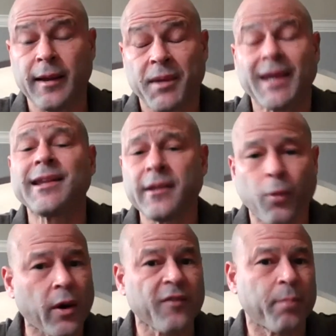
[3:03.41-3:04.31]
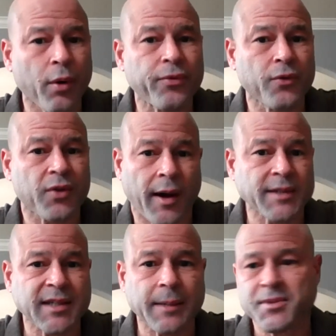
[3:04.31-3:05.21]
I'm keenly aware of both those
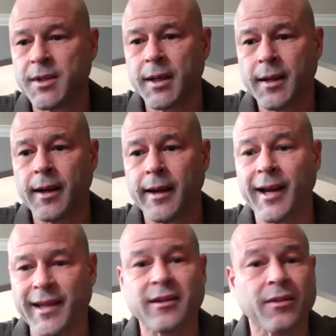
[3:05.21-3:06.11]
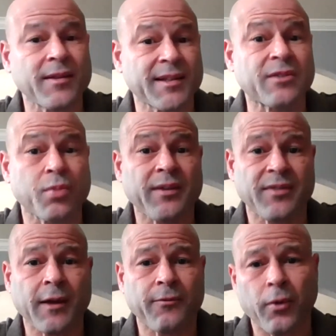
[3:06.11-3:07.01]
concepts, uh, and I like to think that that's what I
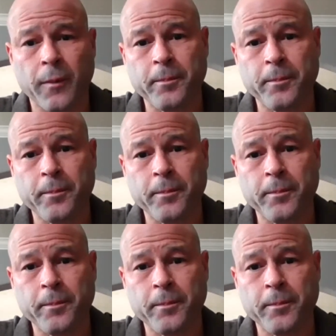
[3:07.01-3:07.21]
stand for.